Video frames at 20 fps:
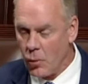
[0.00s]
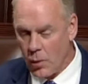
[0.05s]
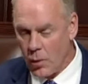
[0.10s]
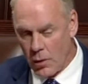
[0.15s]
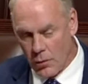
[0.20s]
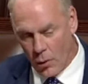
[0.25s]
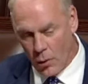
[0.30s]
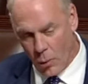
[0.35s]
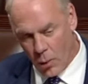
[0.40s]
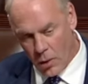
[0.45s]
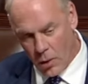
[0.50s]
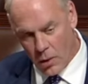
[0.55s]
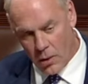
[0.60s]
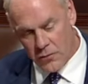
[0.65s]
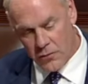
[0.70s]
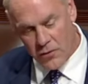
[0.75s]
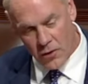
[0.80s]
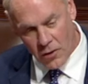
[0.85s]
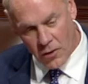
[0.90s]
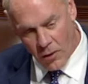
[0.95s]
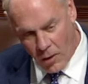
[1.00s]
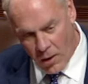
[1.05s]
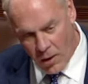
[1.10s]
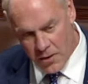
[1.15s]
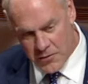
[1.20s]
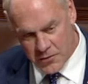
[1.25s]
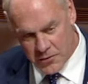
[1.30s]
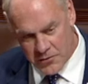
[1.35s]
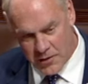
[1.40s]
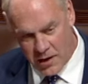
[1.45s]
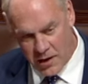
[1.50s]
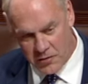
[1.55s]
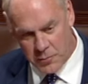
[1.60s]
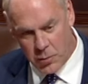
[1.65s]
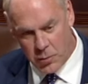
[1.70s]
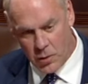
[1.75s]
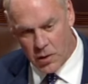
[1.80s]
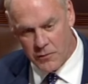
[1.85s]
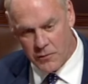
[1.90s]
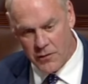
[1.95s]
we were the world's largest
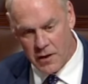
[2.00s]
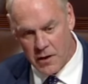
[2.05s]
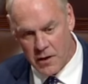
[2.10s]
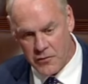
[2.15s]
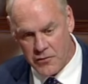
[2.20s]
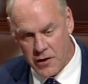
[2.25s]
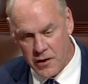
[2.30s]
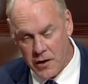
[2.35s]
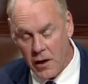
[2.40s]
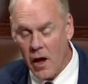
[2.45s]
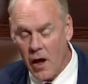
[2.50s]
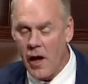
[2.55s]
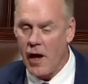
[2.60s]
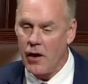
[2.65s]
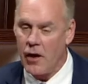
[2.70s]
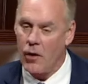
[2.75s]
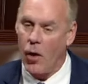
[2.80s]
exporter of energy.